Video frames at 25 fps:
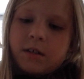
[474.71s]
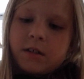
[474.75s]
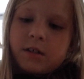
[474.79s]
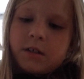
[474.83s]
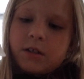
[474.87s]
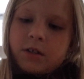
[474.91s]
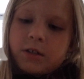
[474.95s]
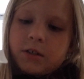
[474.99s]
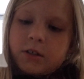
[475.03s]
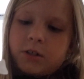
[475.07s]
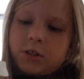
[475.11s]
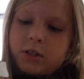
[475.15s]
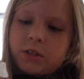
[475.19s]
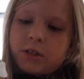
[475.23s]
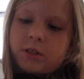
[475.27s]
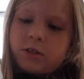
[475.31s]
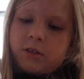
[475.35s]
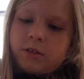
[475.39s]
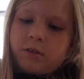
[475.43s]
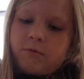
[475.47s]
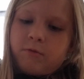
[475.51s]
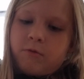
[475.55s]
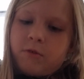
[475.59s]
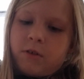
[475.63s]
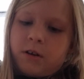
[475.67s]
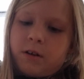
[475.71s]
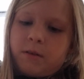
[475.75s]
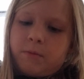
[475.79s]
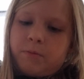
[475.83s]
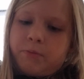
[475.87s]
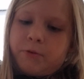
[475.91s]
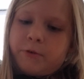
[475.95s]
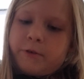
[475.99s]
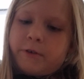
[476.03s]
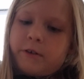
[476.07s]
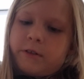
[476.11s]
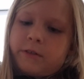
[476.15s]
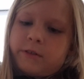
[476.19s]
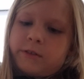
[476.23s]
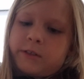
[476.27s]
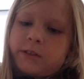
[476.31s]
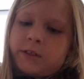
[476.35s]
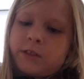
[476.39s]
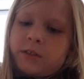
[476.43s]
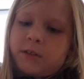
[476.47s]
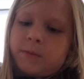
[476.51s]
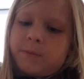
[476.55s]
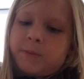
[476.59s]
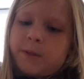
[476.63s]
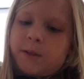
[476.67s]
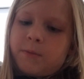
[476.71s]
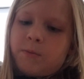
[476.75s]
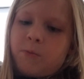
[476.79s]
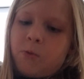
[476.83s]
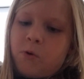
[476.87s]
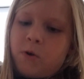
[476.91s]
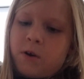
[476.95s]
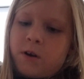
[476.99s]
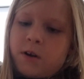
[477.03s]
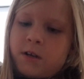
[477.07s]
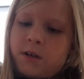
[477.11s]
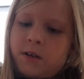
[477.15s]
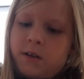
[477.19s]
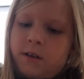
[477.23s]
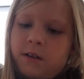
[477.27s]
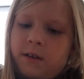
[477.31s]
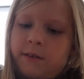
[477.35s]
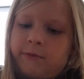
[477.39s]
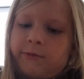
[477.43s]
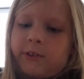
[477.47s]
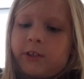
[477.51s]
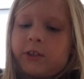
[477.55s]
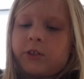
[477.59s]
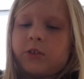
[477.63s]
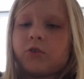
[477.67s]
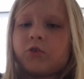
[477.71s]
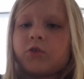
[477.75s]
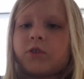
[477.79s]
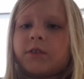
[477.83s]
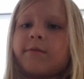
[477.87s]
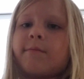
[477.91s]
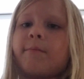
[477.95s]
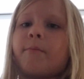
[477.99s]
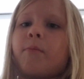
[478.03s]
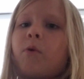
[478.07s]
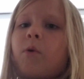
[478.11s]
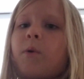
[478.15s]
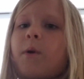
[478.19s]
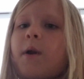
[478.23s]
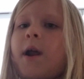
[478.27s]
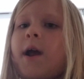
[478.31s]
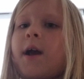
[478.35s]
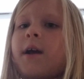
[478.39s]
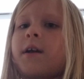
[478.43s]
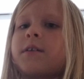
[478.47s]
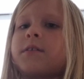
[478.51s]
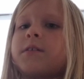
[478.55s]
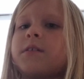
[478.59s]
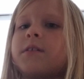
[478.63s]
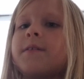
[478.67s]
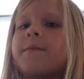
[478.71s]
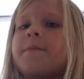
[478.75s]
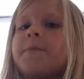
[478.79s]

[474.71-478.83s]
you're just going to want to put a little bit more in. If you're using borax,